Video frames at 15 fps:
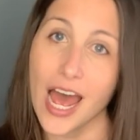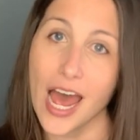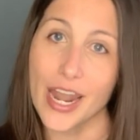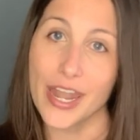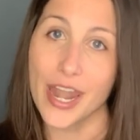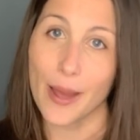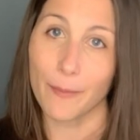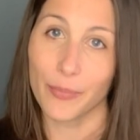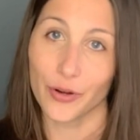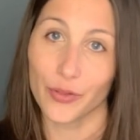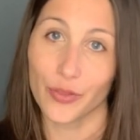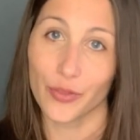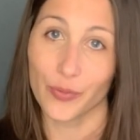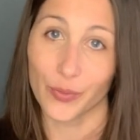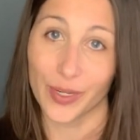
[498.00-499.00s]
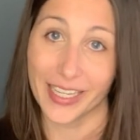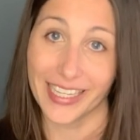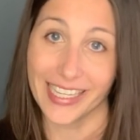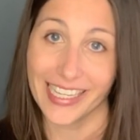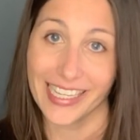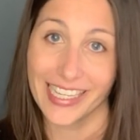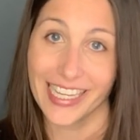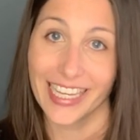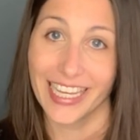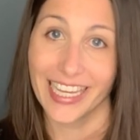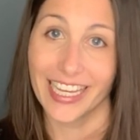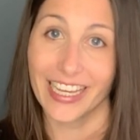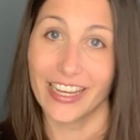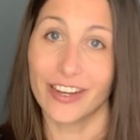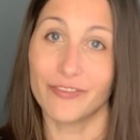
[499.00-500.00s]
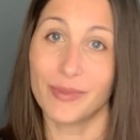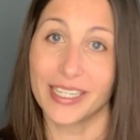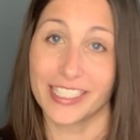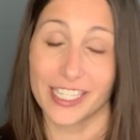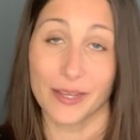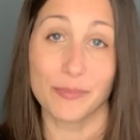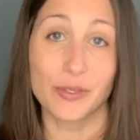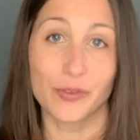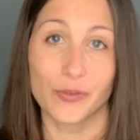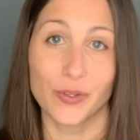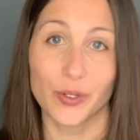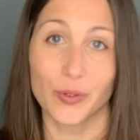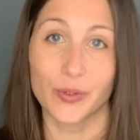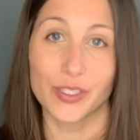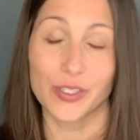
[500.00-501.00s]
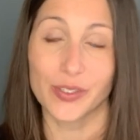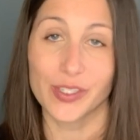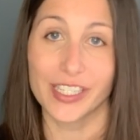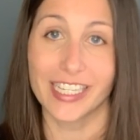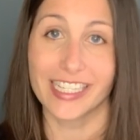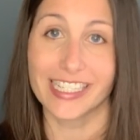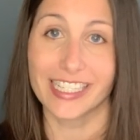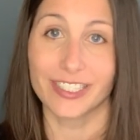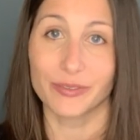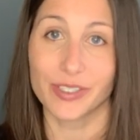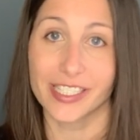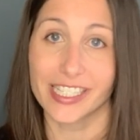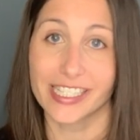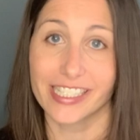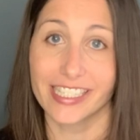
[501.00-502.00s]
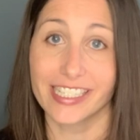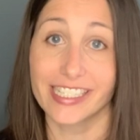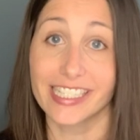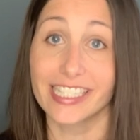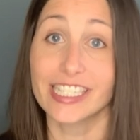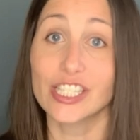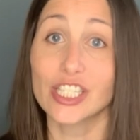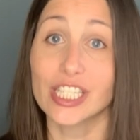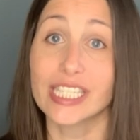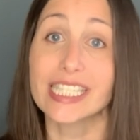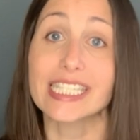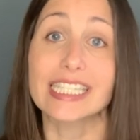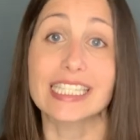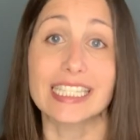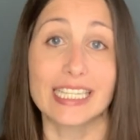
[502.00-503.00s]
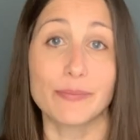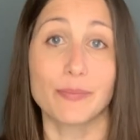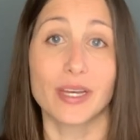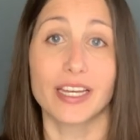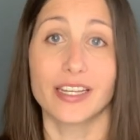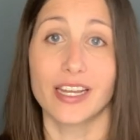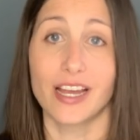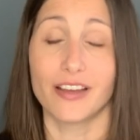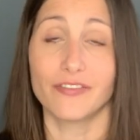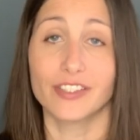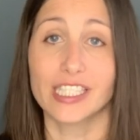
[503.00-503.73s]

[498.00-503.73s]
Number 3 of my tips for reducing insulin resistance is to sleep enough.